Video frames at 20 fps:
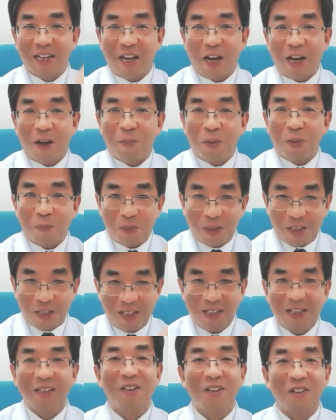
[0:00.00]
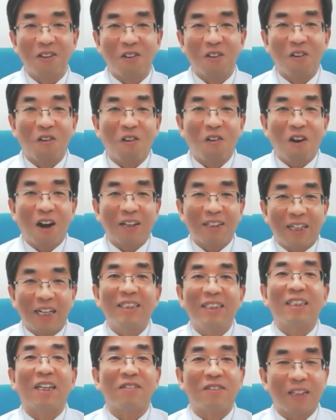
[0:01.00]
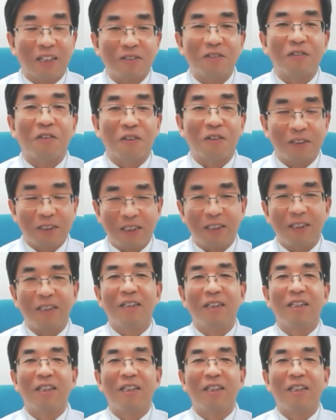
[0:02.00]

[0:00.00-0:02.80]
APP or digital technology.